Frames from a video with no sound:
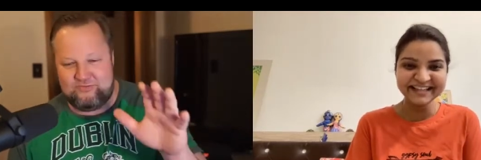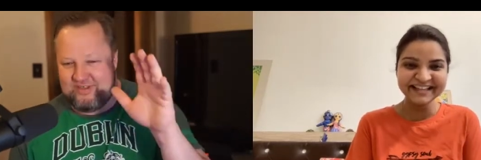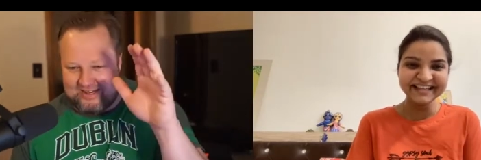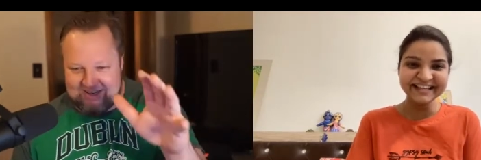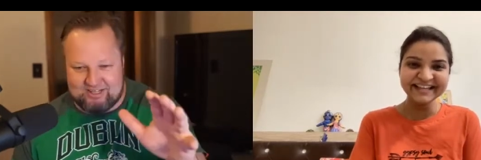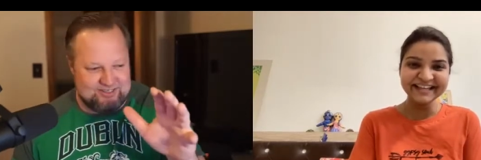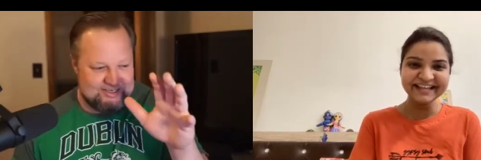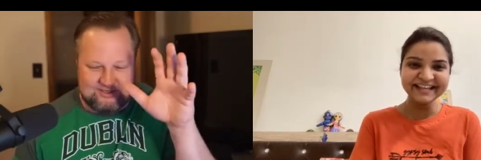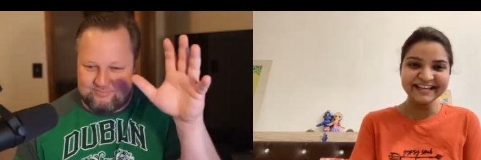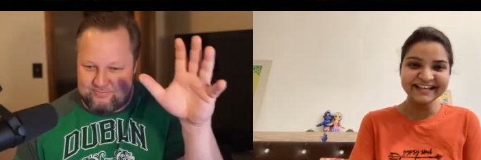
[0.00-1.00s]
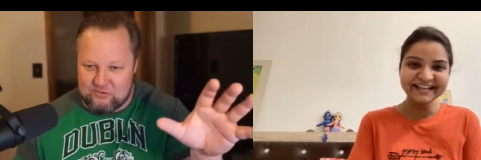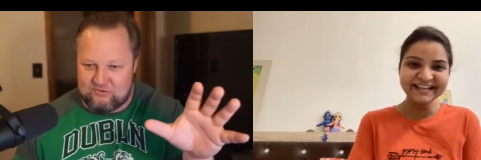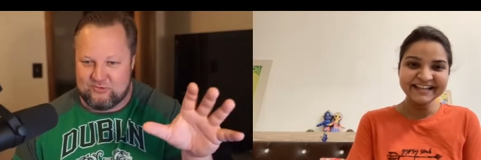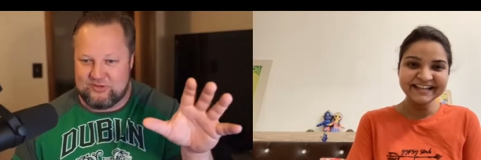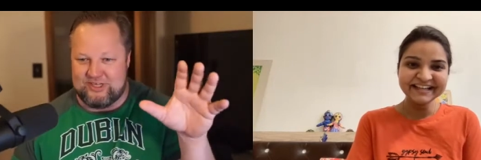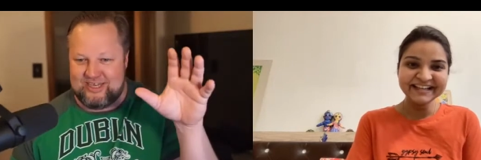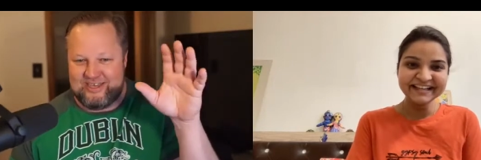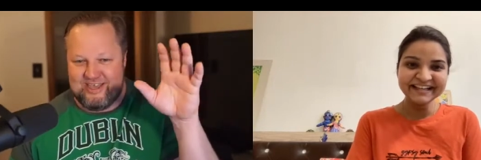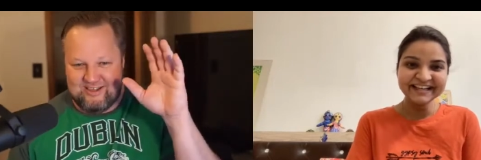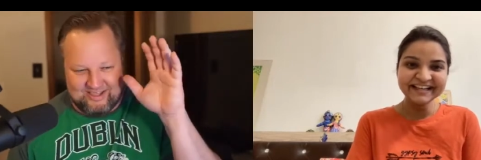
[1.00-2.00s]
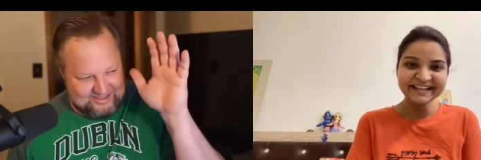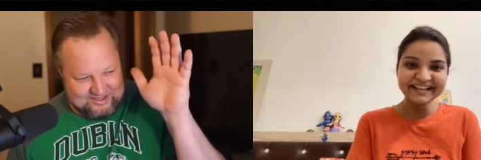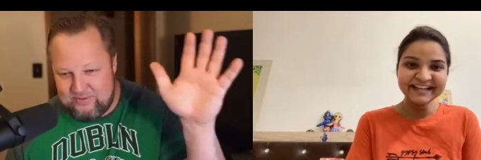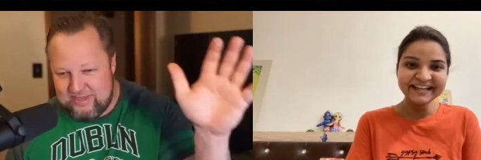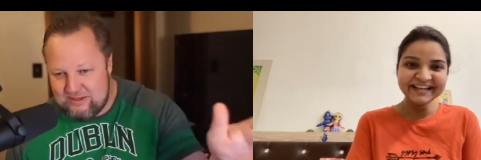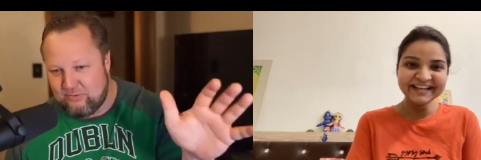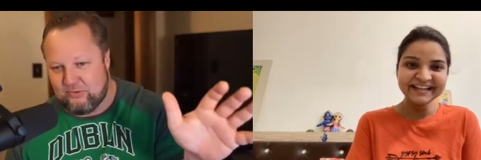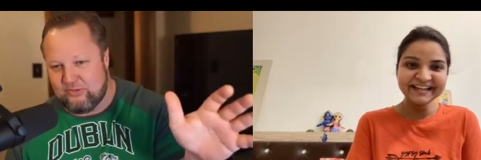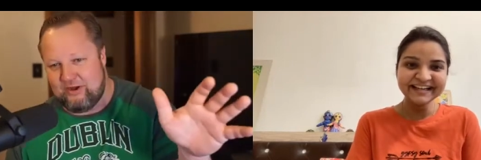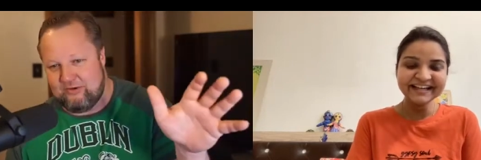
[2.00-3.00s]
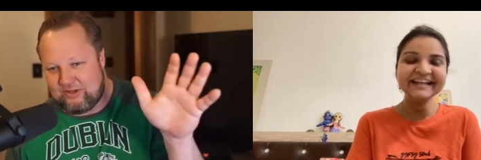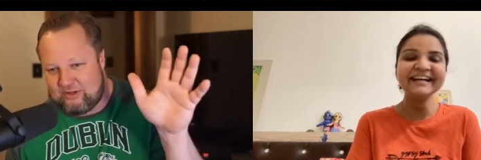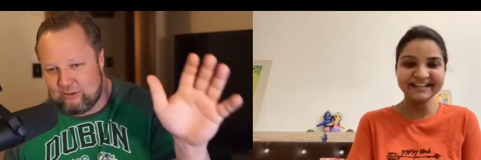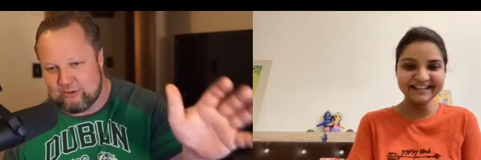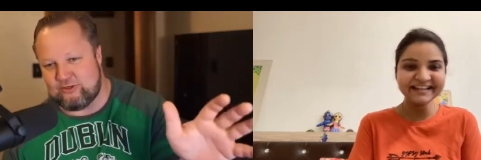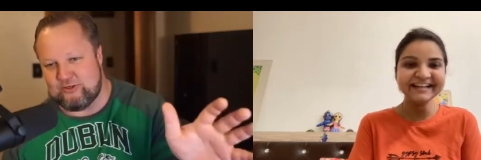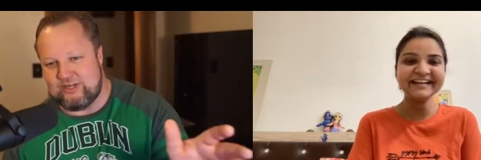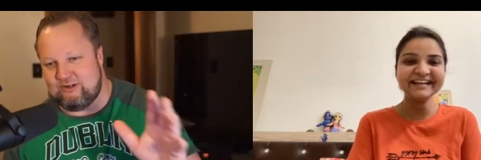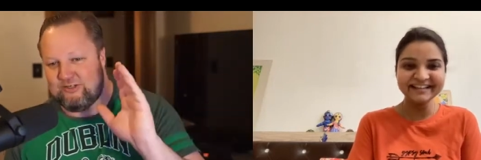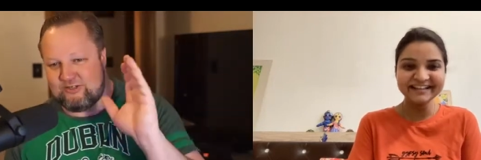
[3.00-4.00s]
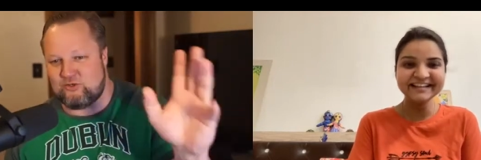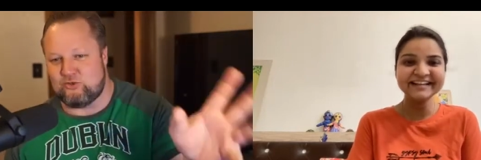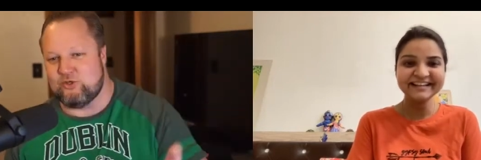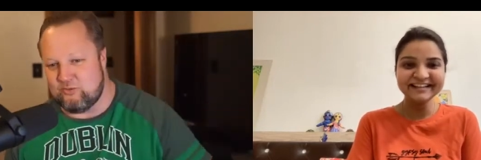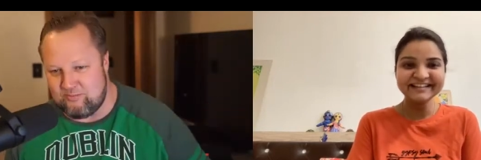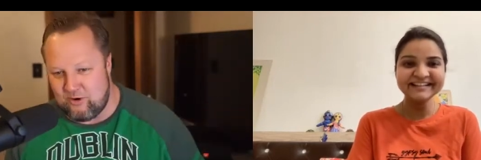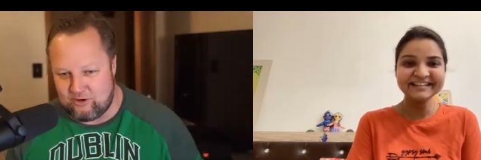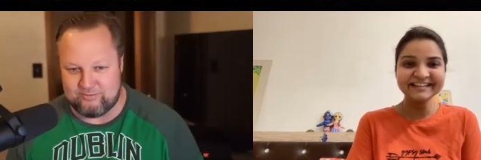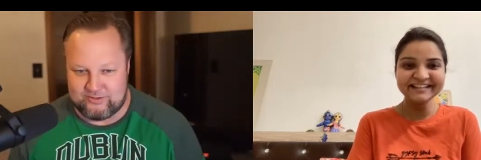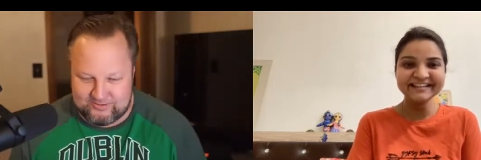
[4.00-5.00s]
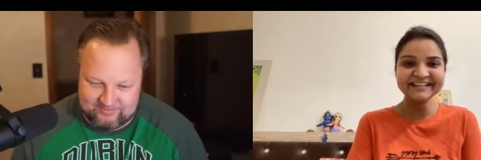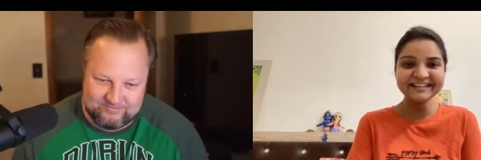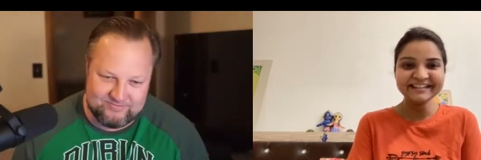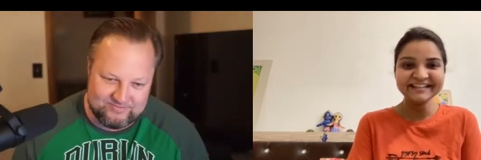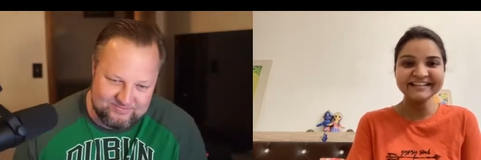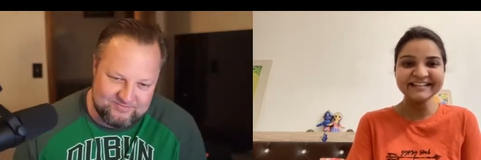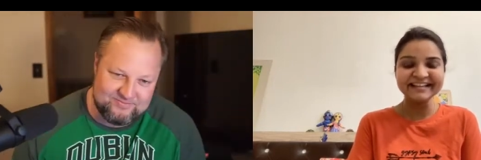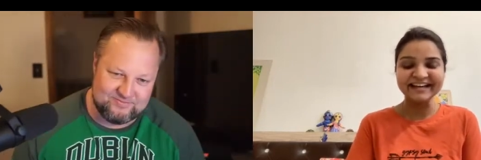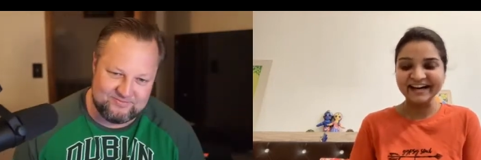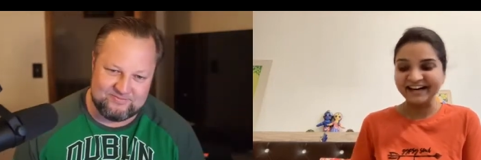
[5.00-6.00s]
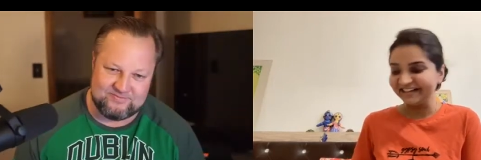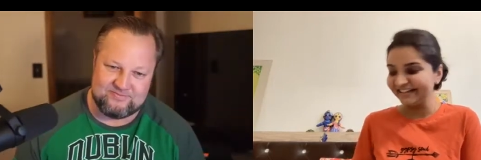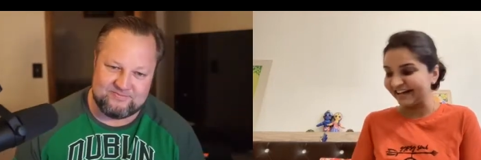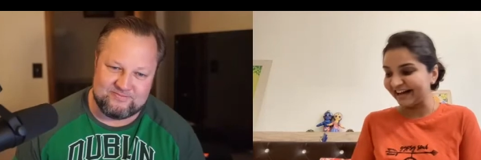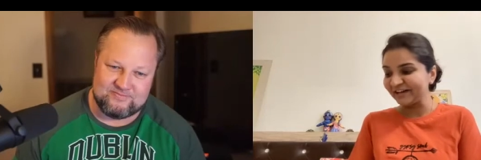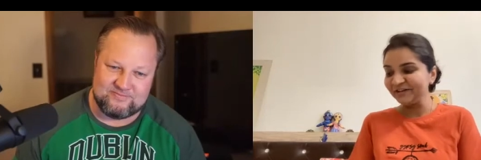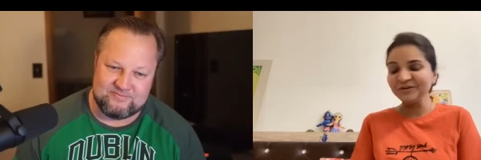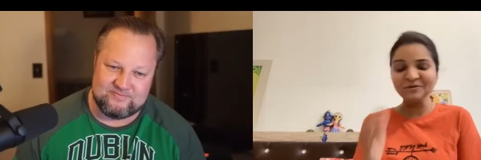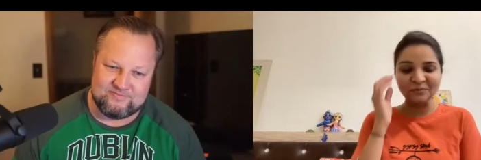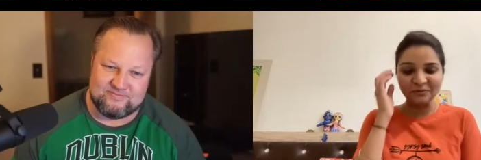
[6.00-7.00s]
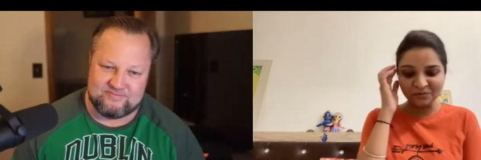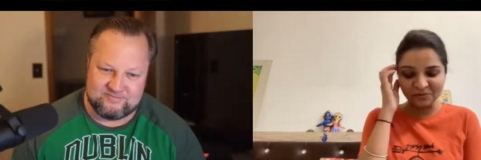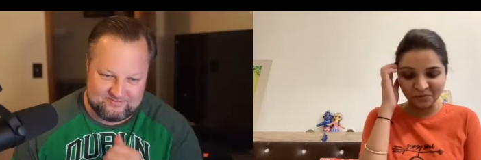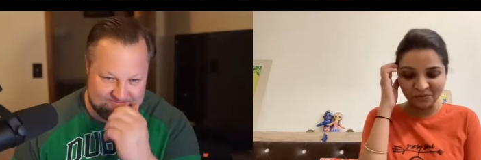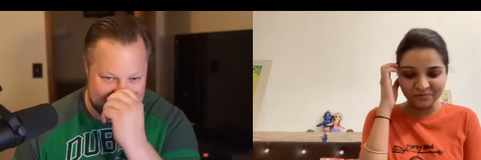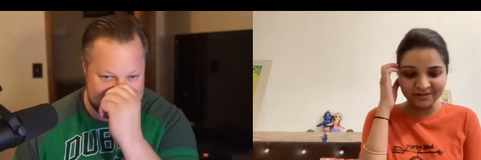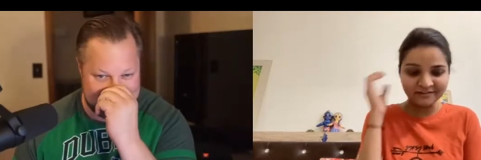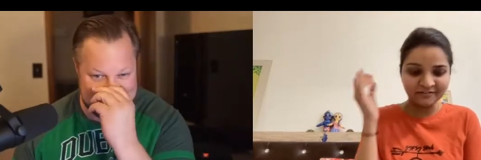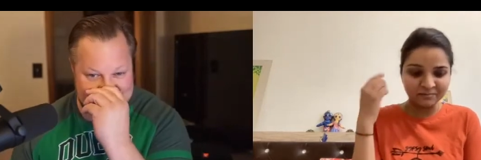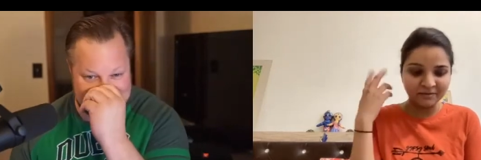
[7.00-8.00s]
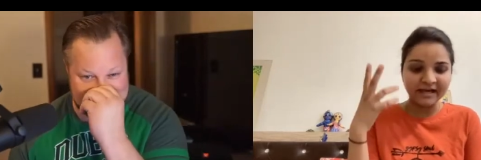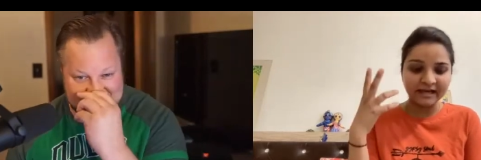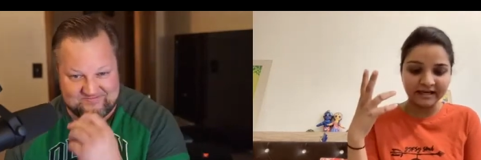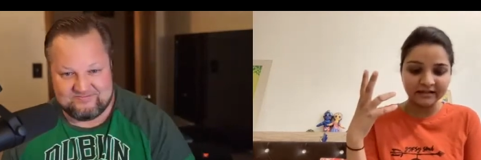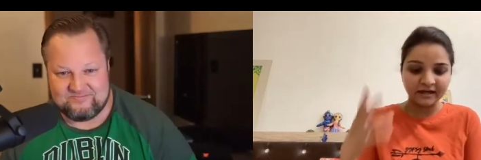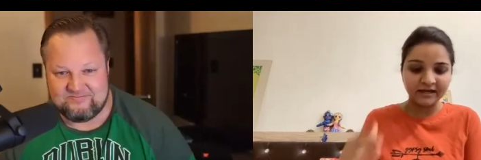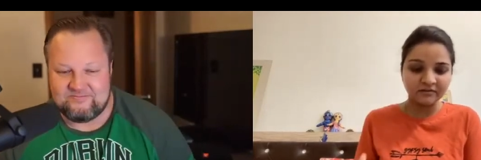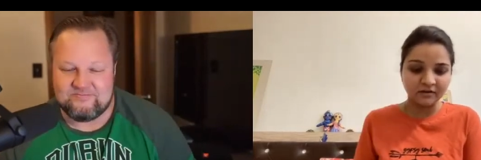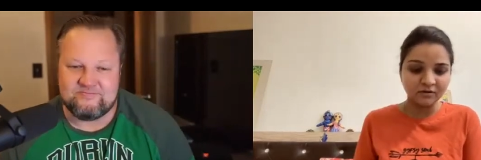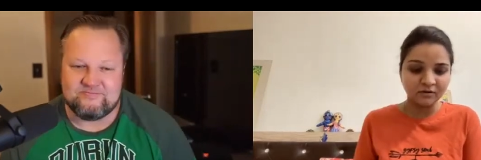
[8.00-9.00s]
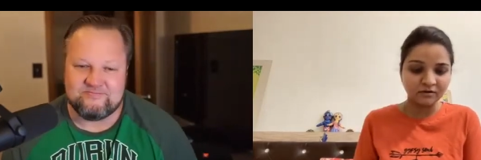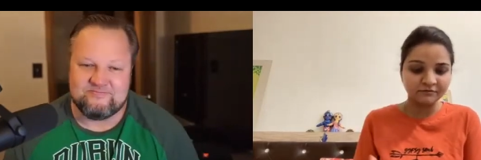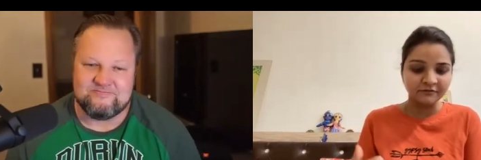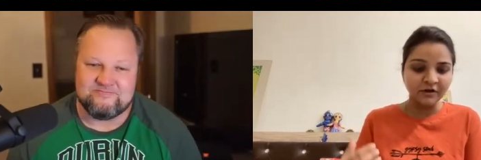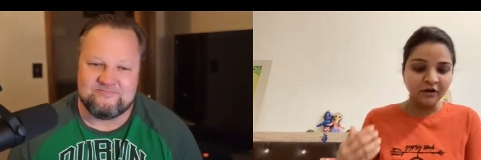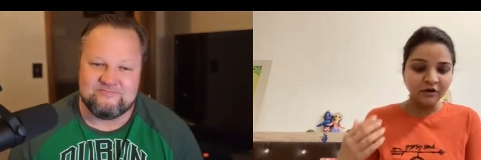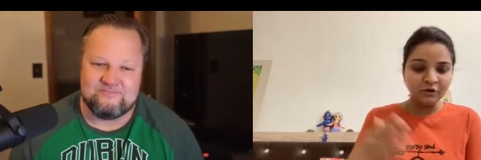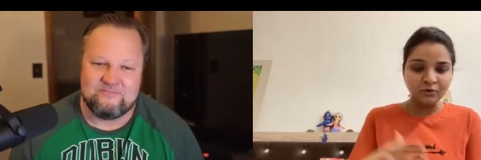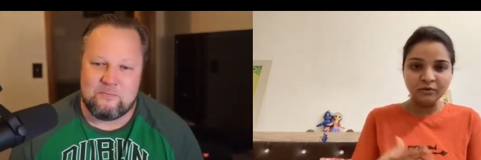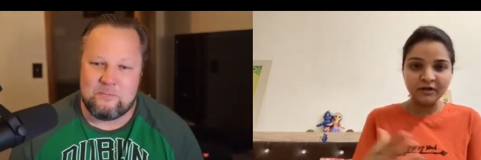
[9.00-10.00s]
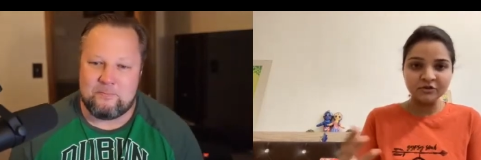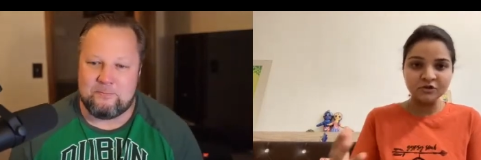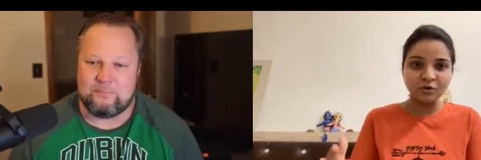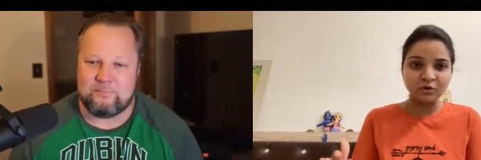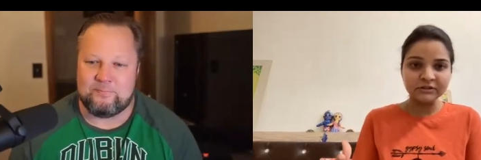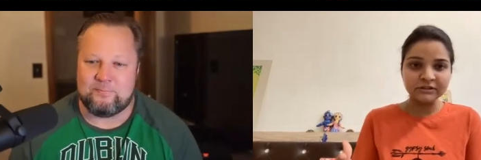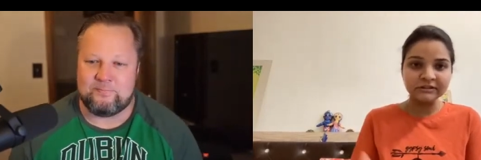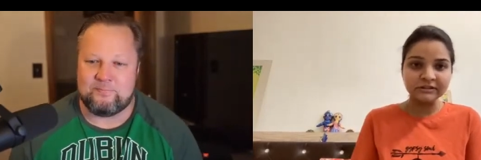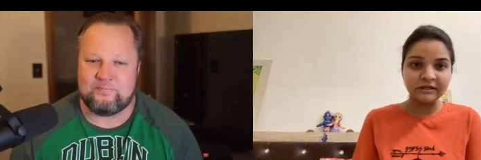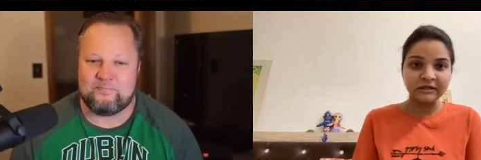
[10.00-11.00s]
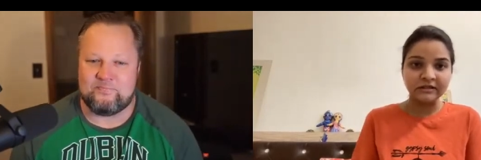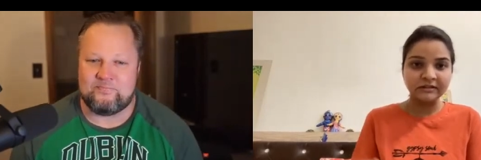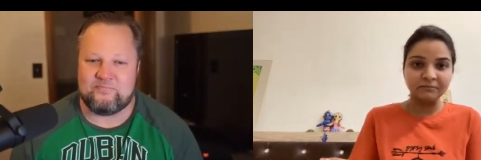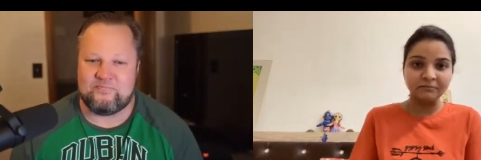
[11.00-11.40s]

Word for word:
Speaker 1: technically, spiritually, like the people there, the culture there is truly remarkable
Speaker 2: yeah yeah you you won't you won't believe in my head i think of you and john's uh,